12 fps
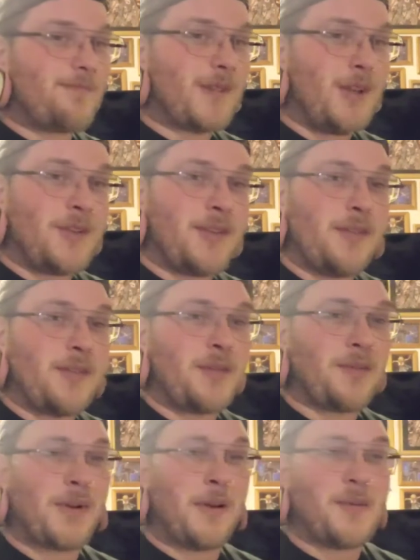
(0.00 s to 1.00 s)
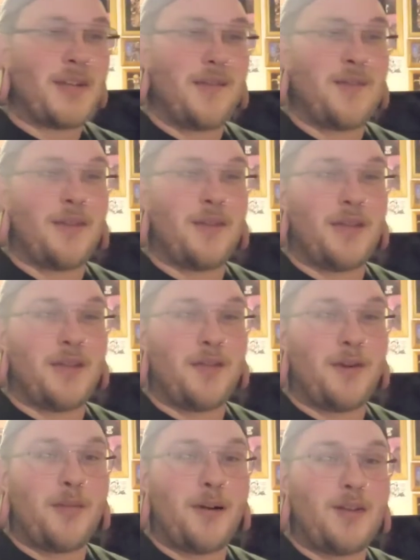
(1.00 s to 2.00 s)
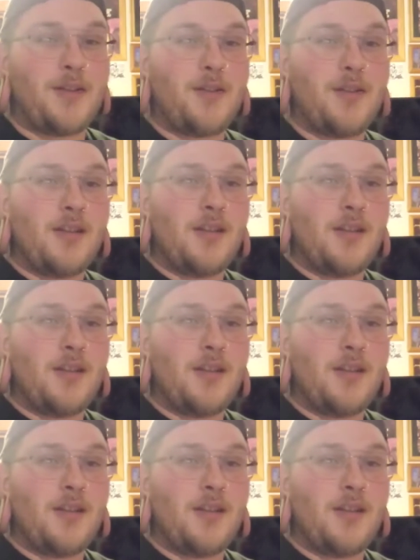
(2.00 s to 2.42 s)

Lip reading: All 70 subscribers I have now, thank you very much.